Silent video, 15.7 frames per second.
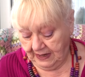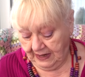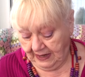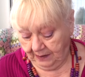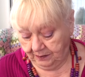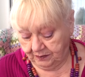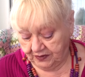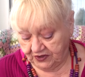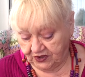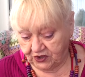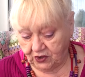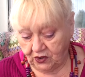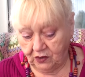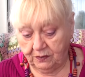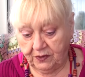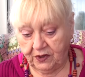I
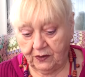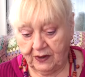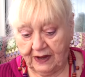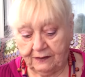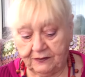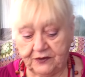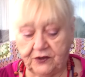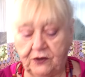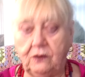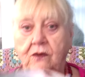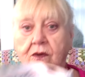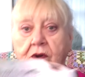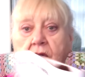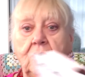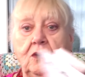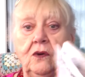presume you have to
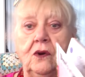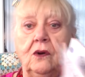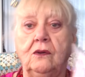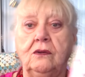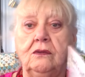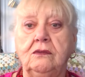Google